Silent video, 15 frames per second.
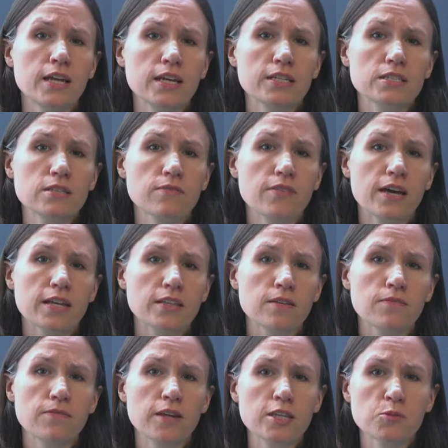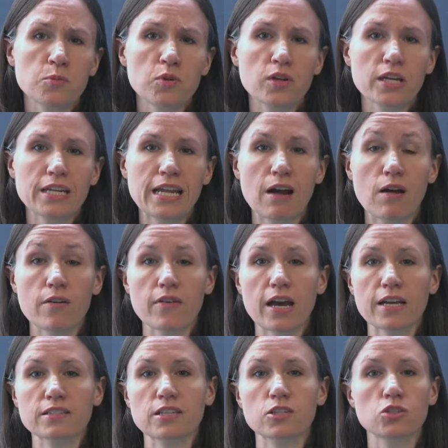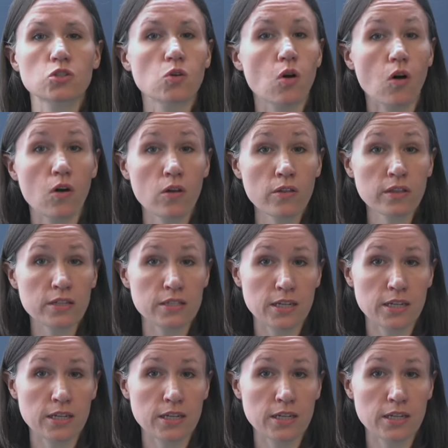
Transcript: is the fact that Facebook can now have access to all the